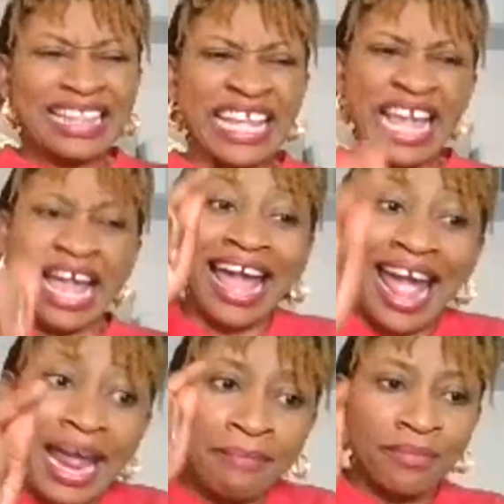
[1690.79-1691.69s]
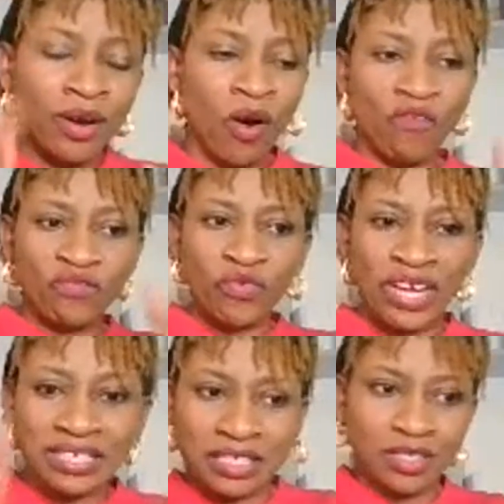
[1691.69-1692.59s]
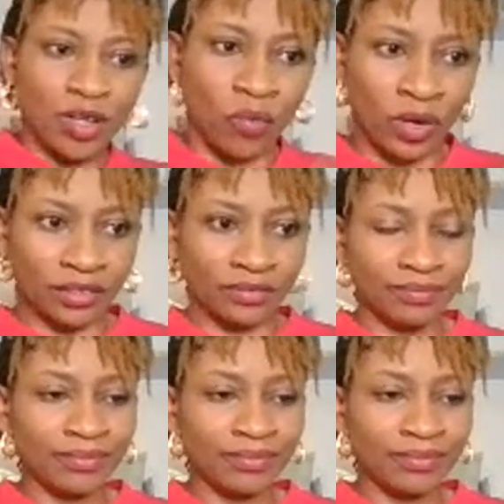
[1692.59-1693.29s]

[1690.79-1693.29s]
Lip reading: the aim of raising someone.